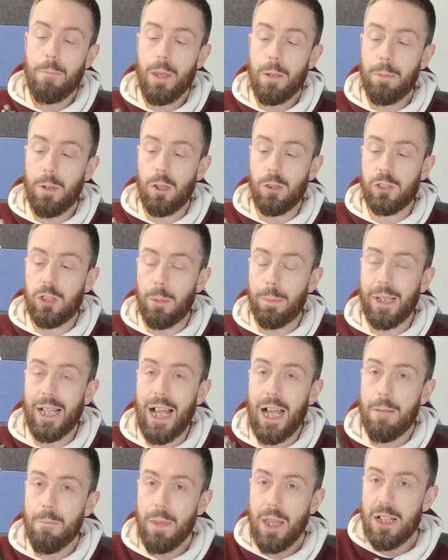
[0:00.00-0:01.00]
but on top of
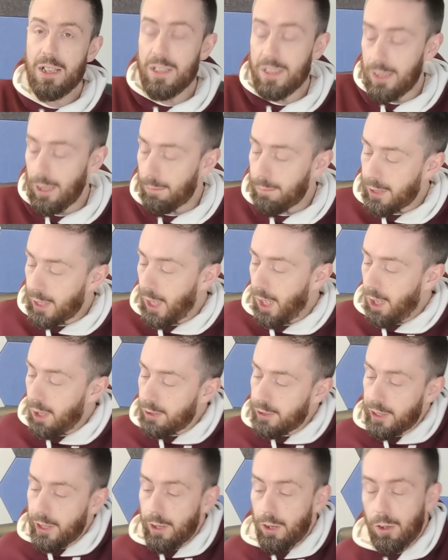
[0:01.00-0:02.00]
that, some
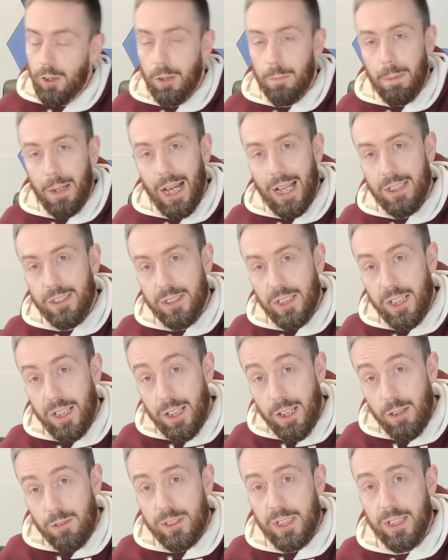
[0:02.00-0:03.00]
cards that you're going to plan to
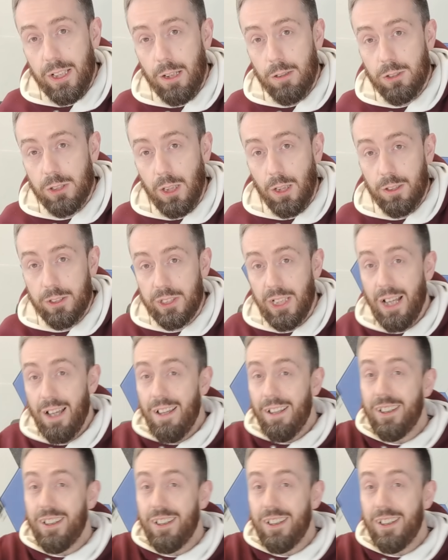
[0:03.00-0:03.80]
use in those slots